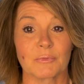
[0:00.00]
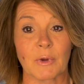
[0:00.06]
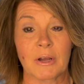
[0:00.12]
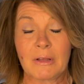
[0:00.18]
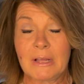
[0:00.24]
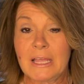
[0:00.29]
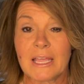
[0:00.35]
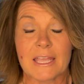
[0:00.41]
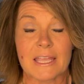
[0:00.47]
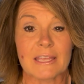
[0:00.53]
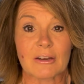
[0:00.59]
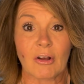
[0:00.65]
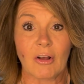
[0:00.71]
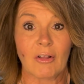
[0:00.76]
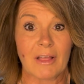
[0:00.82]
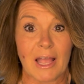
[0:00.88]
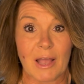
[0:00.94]
Well, it
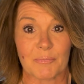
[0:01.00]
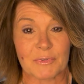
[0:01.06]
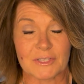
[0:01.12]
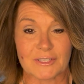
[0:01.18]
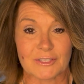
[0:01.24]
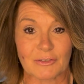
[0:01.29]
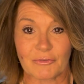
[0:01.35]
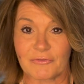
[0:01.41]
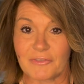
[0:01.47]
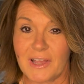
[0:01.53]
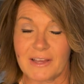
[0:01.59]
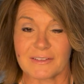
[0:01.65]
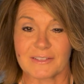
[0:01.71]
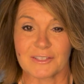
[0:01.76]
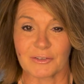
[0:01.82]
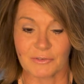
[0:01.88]
all happened so fast.